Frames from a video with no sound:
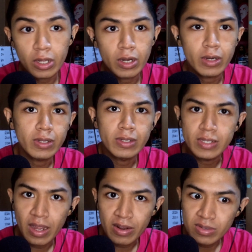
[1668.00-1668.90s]
carnal
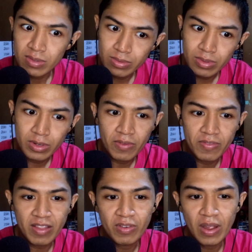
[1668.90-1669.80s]
desires,
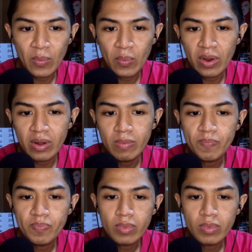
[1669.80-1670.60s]
if that's the right word.